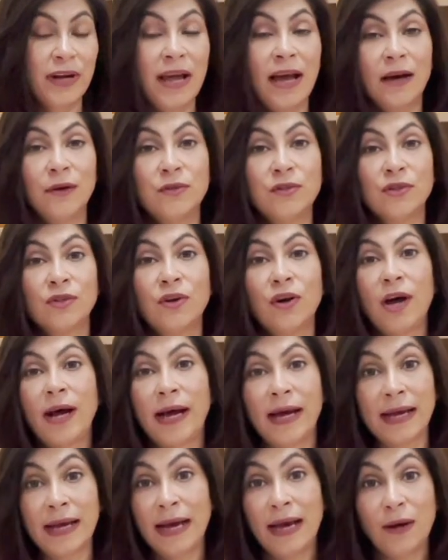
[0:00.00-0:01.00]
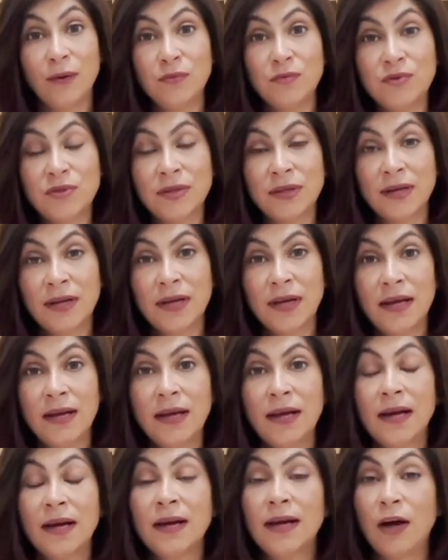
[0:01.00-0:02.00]
how to count
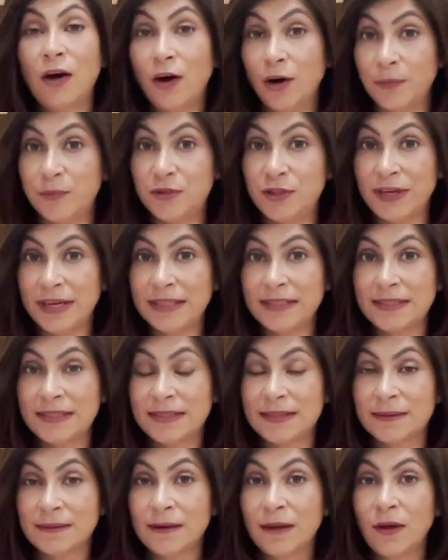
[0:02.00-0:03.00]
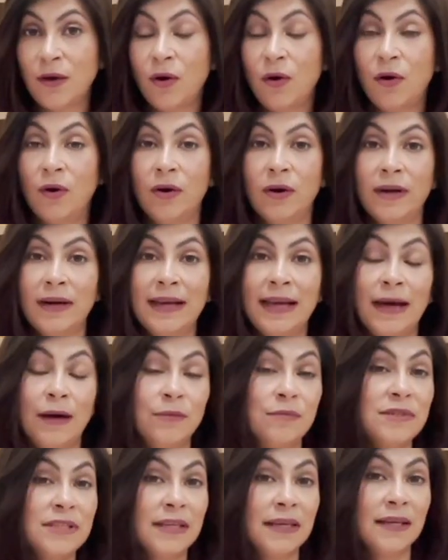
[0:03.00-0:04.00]
objects or
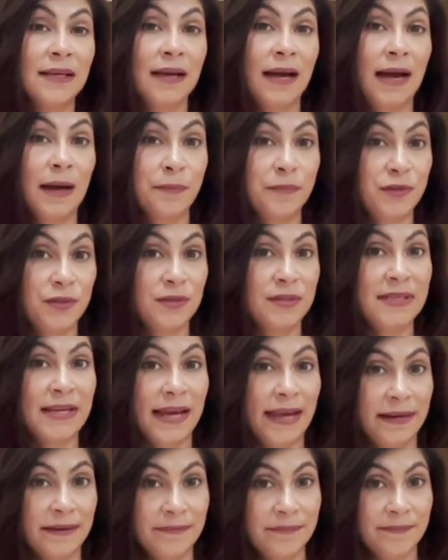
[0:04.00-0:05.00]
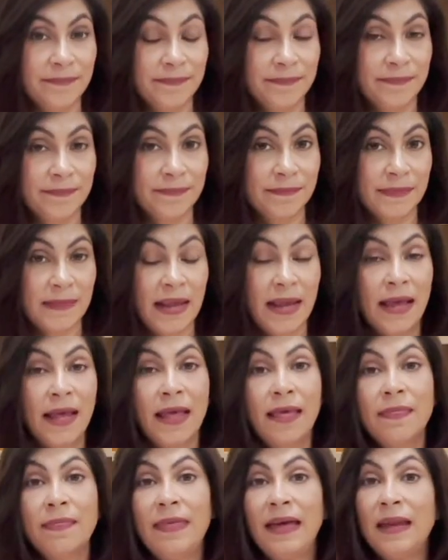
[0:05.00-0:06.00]
counting up to 10.
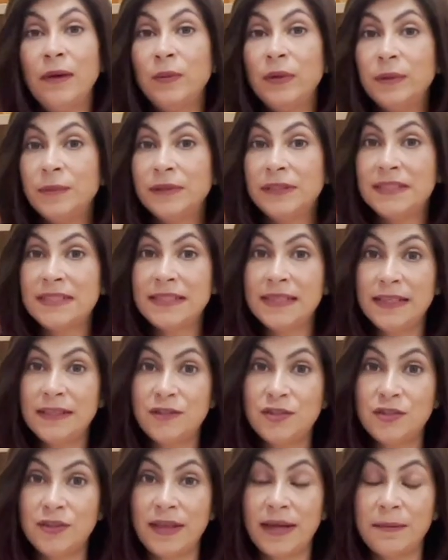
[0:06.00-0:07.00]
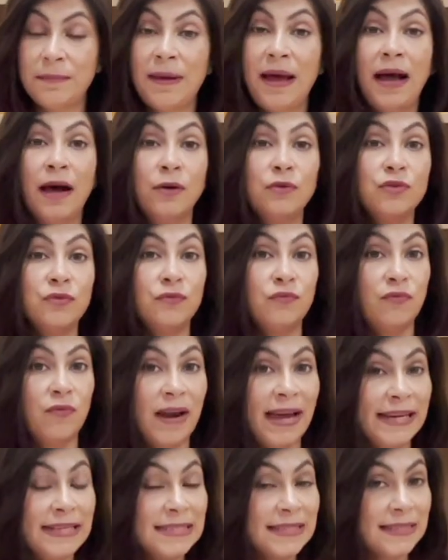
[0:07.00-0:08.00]
Then we will teach them how to
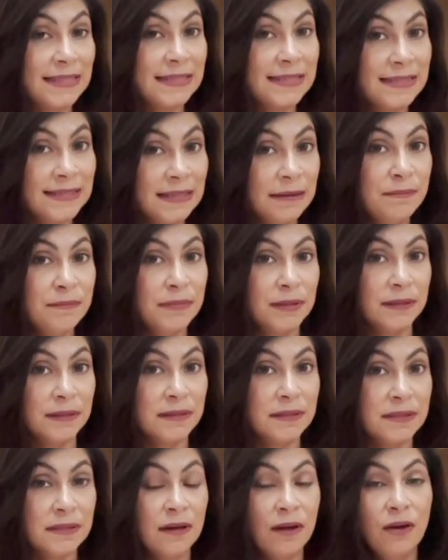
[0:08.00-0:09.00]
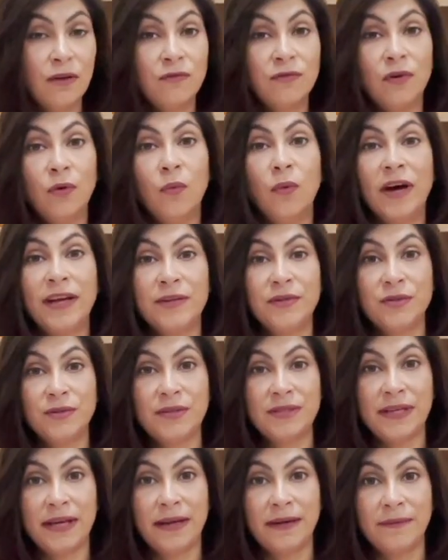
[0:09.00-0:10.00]
write the symbols for 1 to
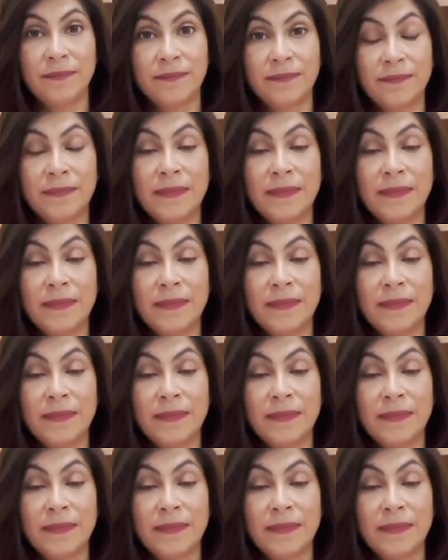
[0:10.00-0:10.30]
10.